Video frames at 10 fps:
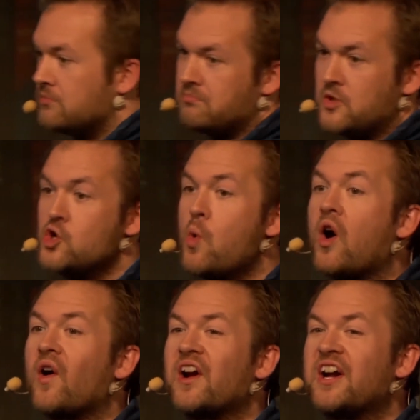you
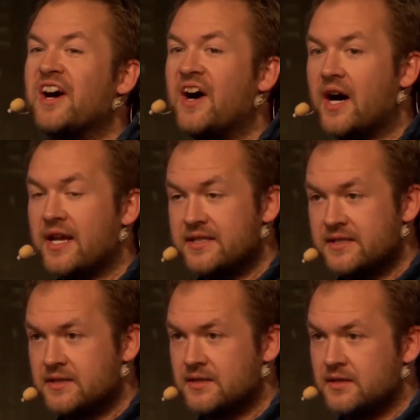are God.
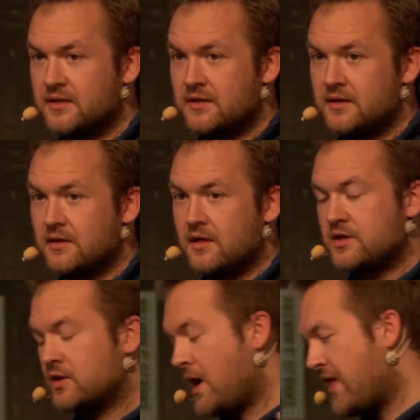So